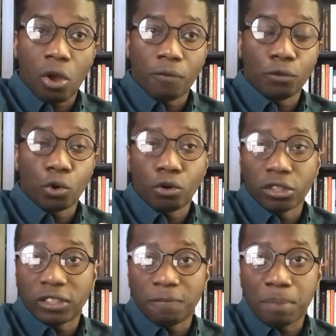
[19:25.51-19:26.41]
of the
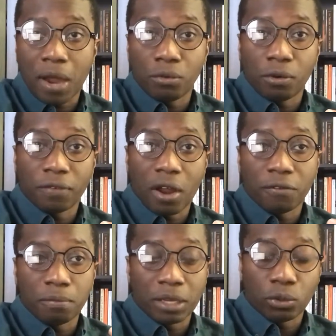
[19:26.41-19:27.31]
coercive power of
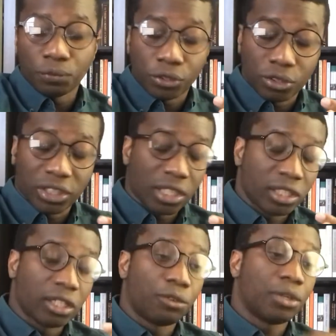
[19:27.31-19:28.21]
government over the
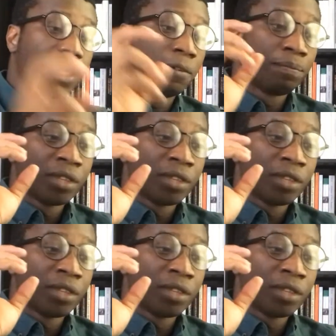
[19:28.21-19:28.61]
citizenry.